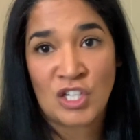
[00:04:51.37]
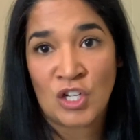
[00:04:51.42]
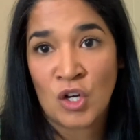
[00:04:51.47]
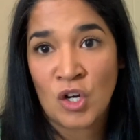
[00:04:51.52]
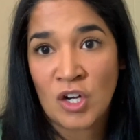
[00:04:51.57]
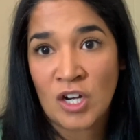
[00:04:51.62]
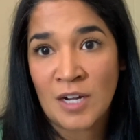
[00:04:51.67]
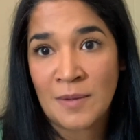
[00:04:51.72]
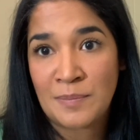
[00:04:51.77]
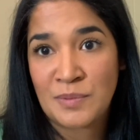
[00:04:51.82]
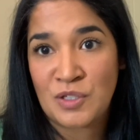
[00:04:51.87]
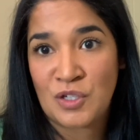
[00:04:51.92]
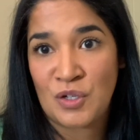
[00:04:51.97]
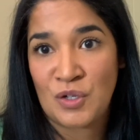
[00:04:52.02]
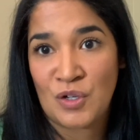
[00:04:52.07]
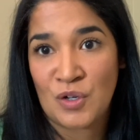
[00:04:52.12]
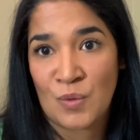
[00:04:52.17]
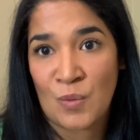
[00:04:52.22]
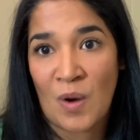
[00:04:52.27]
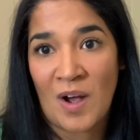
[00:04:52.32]
hook up to
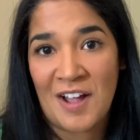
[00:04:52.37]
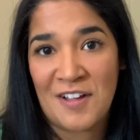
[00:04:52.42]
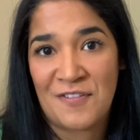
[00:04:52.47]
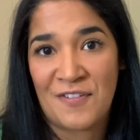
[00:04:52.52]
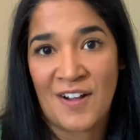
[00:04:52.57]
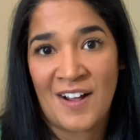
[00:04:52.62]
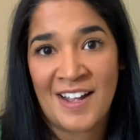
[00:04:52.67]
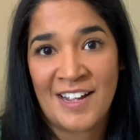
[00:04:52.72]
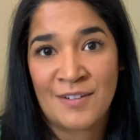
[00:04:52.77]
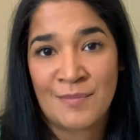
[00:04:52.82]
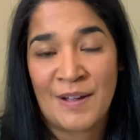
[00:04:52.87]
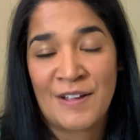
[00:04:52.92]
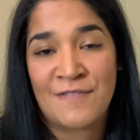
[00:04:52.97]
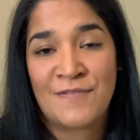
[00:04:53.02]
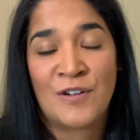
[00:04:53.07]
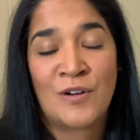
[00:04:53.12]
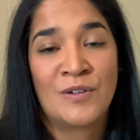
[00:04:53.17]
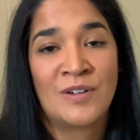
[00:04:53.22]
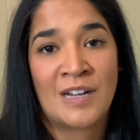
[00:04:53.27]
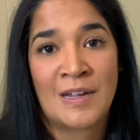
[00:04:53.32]
your Wi-Fi in my
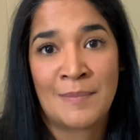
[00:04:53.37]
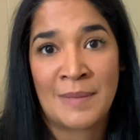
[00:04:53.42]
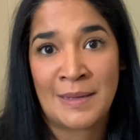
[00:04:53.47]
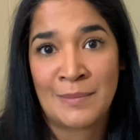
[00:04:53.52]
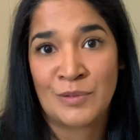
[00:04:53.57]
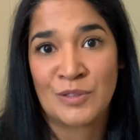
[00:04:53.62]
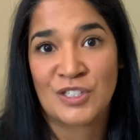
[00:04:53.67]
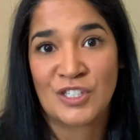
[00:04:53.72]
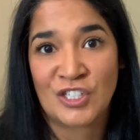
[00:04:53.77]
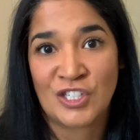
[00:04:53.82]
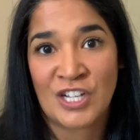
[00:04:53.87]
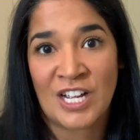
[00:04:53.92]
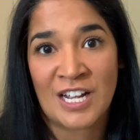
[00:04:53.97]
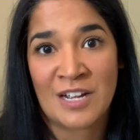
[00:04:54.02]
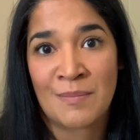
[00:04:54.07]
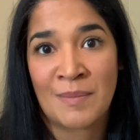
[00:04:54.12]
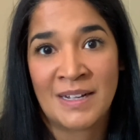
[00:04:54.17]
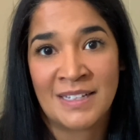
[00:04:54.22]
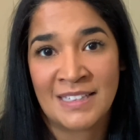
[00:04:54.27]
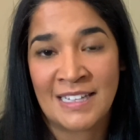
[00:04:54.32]
phone. I'm able to
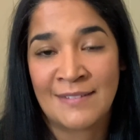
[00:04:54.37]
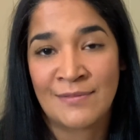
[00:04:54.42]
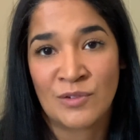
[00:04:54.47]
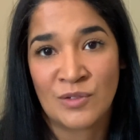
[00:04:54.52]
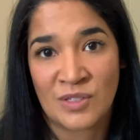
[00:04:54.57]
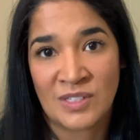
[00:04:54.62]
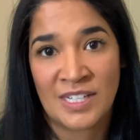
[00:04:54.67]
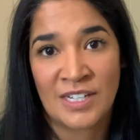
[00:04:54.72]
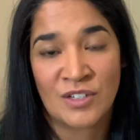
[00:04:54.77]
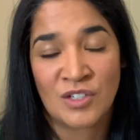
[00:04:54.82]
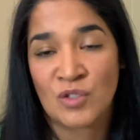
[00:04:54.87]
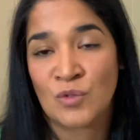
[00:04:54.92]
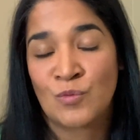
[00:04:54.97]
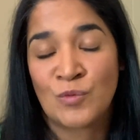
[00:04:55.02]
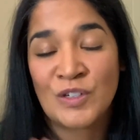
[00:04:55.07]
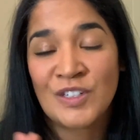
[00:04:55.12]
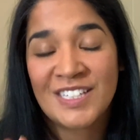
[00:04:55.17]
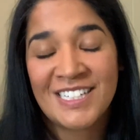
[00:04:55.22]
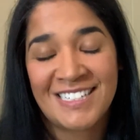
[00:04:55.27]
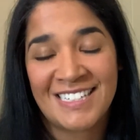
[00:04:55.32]
check my levels there. So
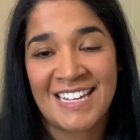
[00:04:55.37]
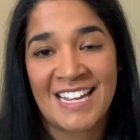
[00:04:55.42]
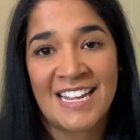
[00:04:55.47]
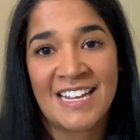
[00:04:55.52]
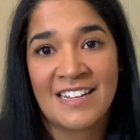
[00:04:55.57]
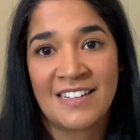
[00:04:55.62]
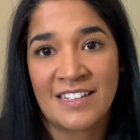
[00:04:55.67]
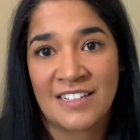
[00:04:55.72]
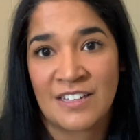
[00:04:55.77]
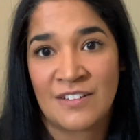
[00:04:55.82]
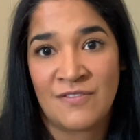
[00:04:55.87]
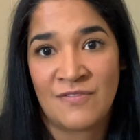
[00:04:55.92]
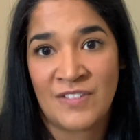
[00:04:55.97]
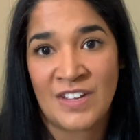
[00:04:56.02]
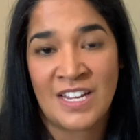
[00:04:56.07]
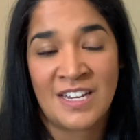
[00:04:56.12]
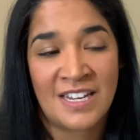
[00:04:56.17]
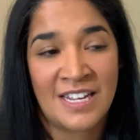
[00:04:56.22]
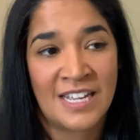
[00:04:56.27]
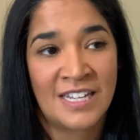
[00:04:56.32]
really neat,
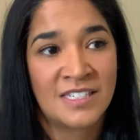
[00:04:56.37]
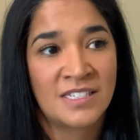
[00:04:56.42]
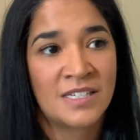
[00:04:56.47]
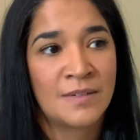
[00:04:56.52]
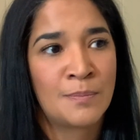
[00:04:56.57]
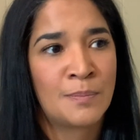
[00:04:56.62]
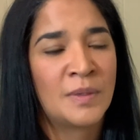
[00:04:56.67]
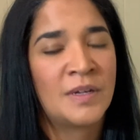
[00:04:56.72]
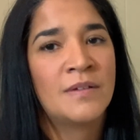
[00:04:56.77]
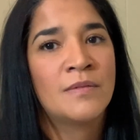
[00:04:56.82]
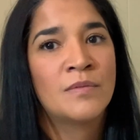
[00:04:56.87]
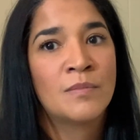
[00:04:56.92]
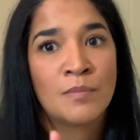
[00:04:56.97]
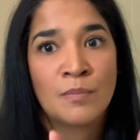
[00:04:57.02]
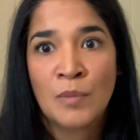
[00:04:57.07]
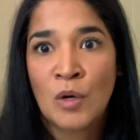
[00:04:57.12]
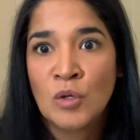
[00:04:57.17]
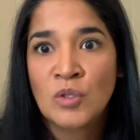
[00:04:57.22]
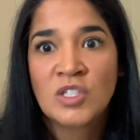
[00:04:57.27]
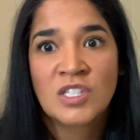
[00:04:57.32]
convenient, but
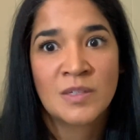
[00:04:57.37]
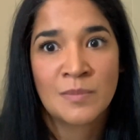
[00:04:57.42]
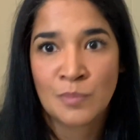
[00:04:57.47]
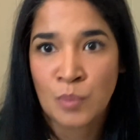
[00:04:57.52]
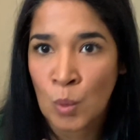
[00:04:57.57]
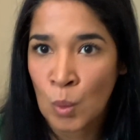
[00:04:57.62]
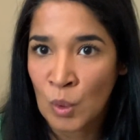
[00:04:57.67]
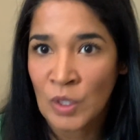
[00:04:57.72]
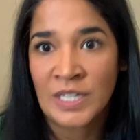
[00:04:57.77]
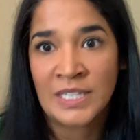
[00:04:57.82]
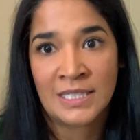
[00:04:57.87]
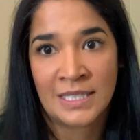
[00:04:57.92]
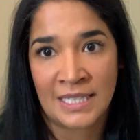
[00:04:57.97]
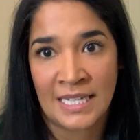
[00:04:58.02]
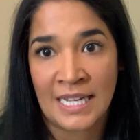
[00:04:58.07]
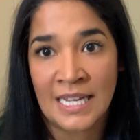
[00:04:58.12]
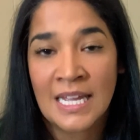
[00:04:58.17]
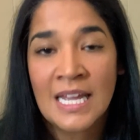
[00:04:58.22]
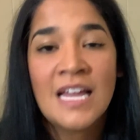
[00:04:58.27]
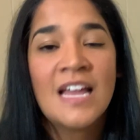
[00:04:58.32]
most
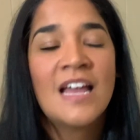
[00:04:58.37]
importantly,